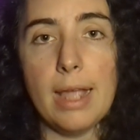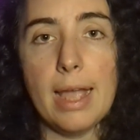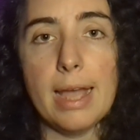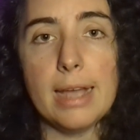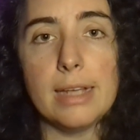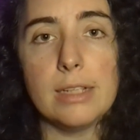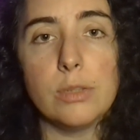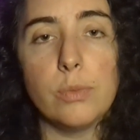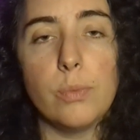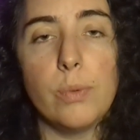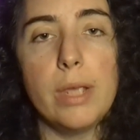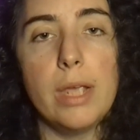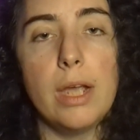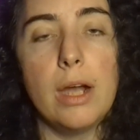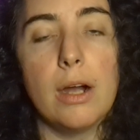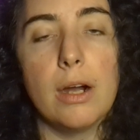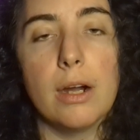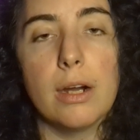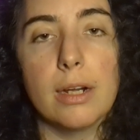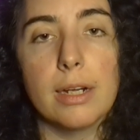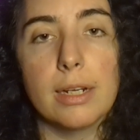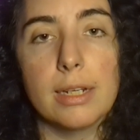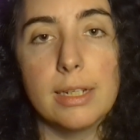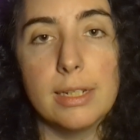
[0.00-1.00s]
as we
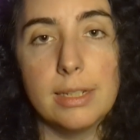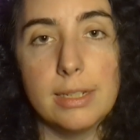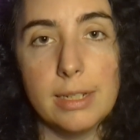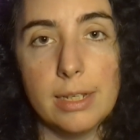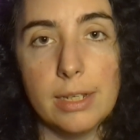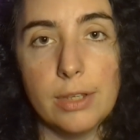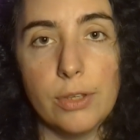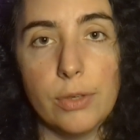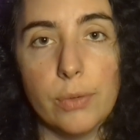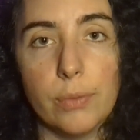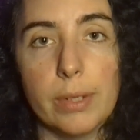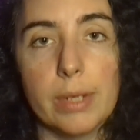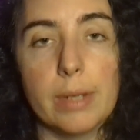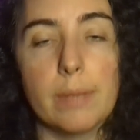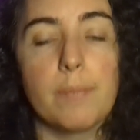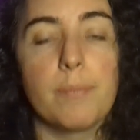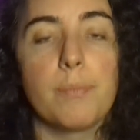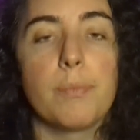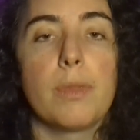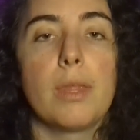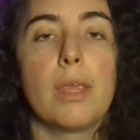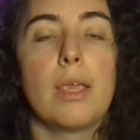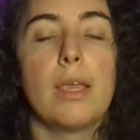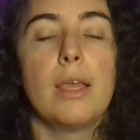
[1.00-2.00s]
are continuing,
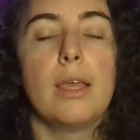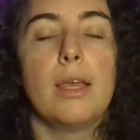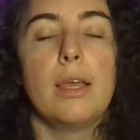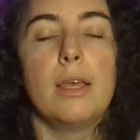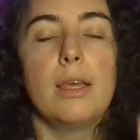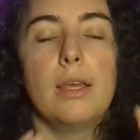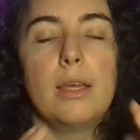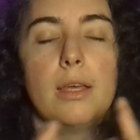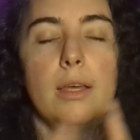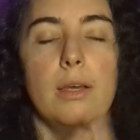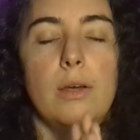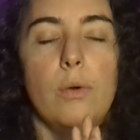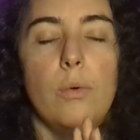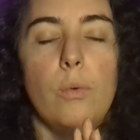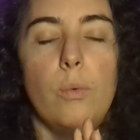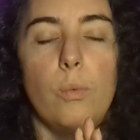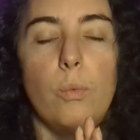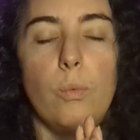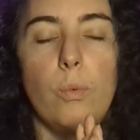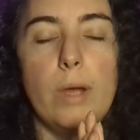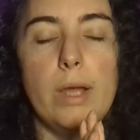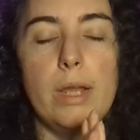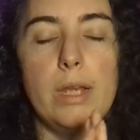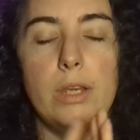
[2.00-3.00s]

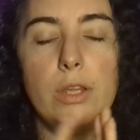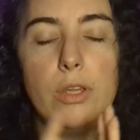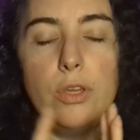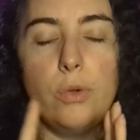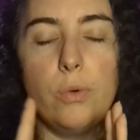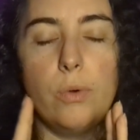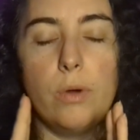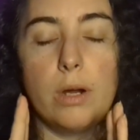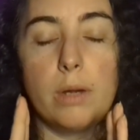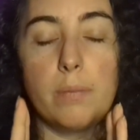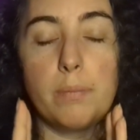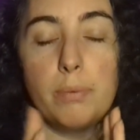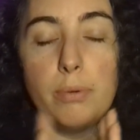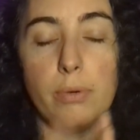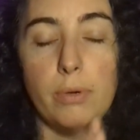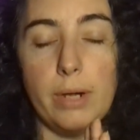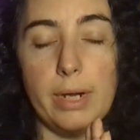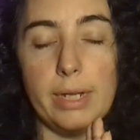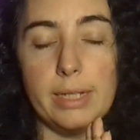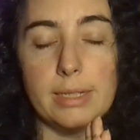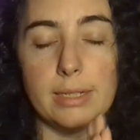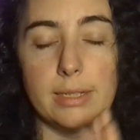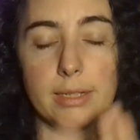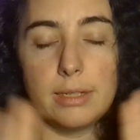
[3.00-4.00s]
when you are
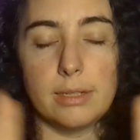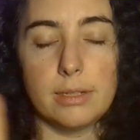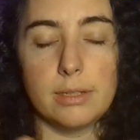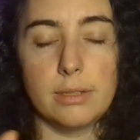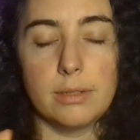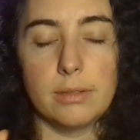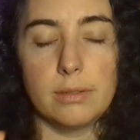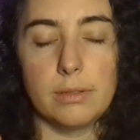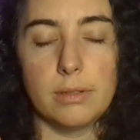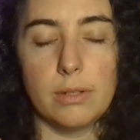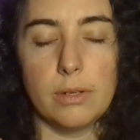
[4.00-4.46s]
present,